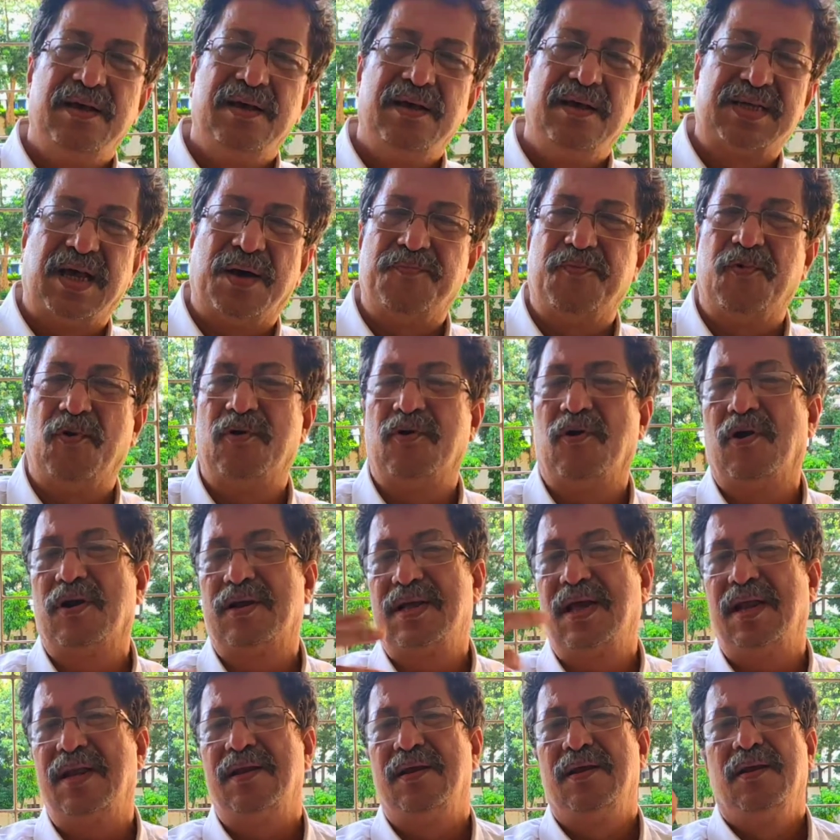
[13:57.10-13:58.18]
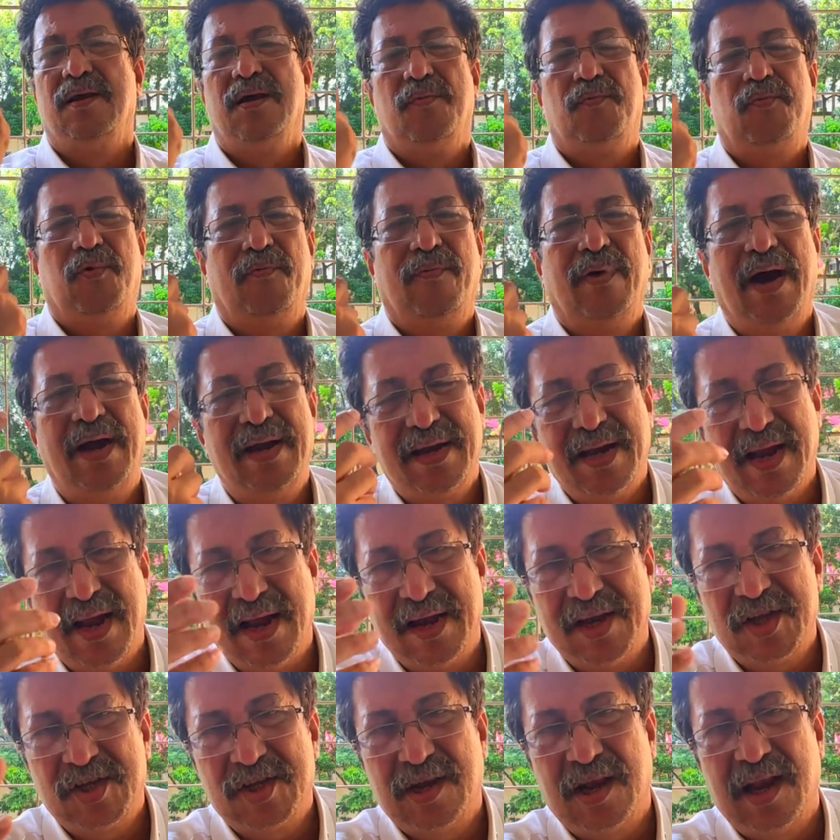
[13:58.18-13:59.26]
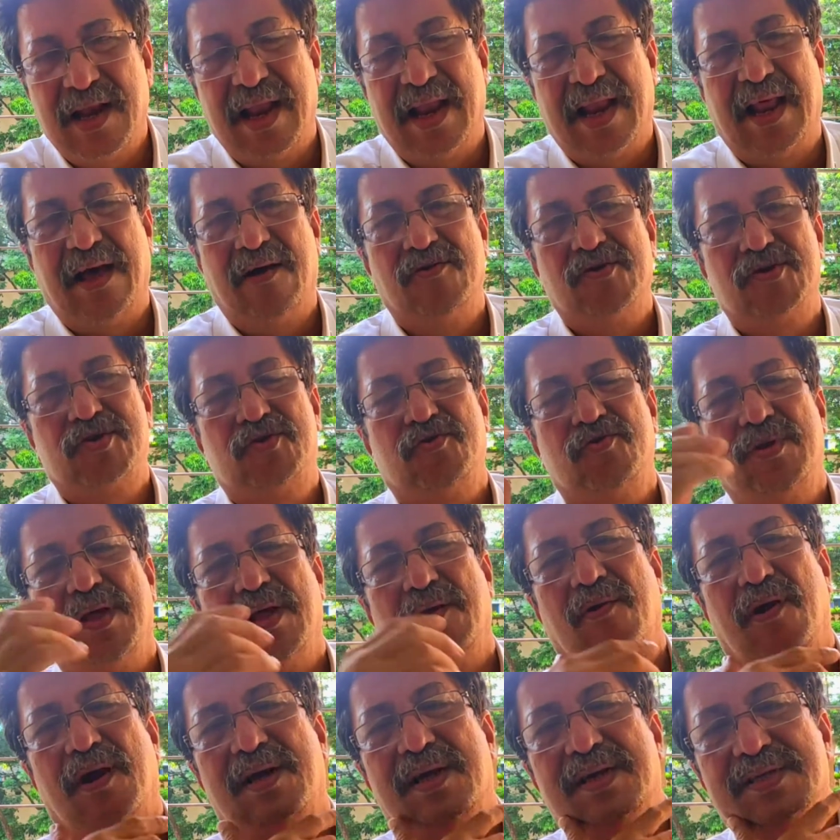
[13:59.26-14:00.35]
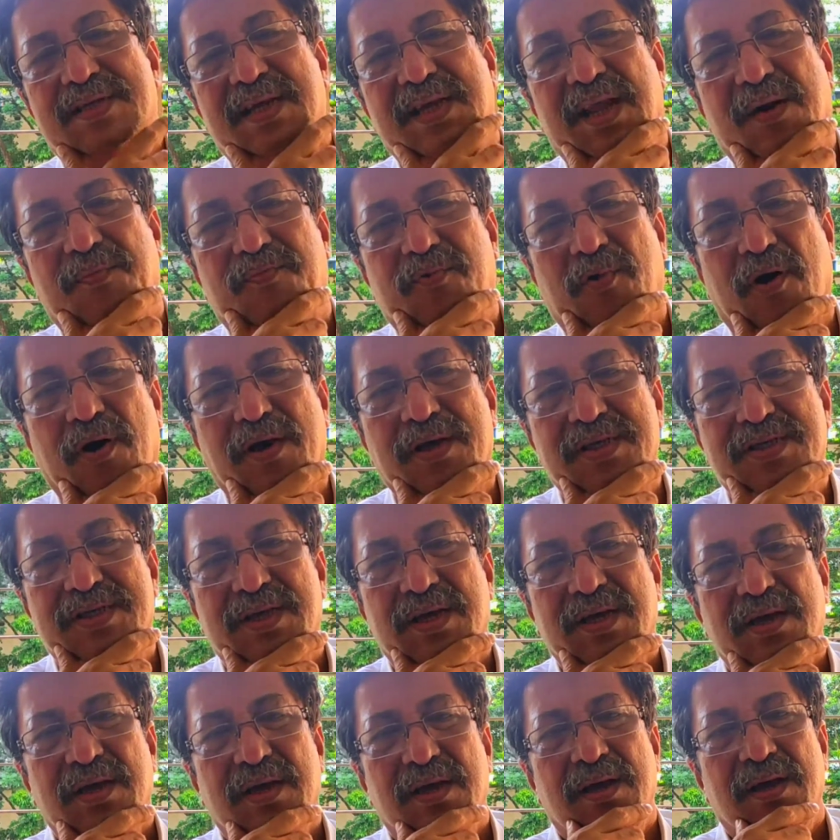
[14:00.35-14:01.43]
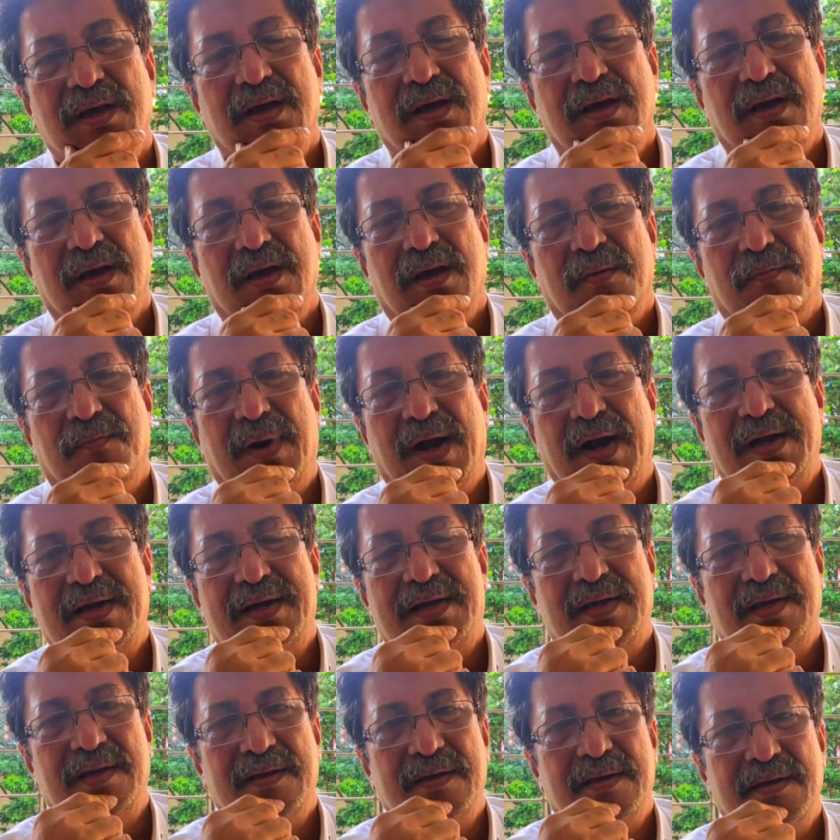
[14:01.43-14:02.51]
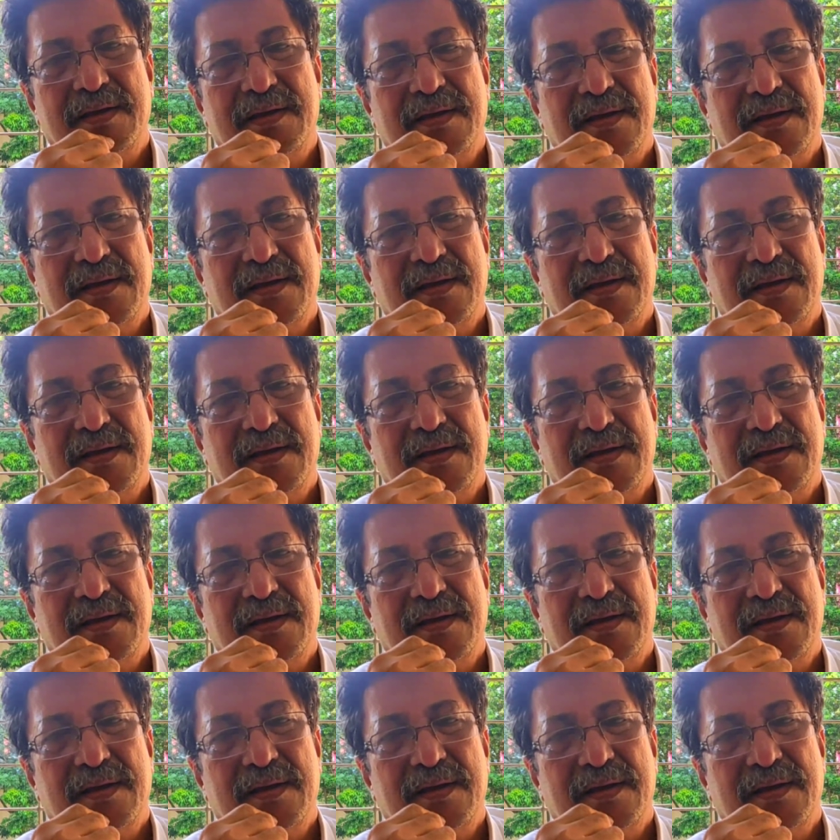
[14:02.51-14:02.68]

support or can provide an additional allowance to their workers and employees. But